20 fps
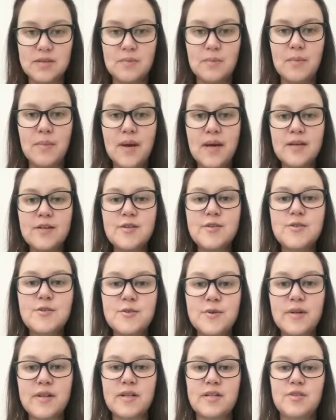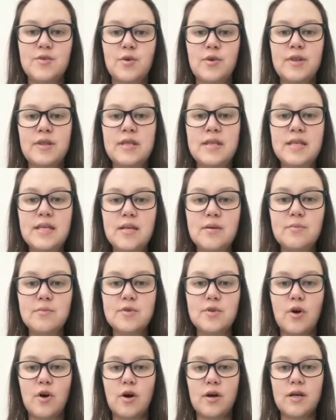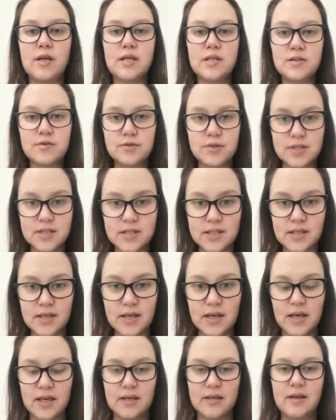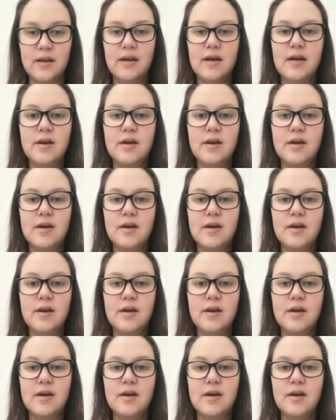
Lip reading: Make sure that your themes are interesting and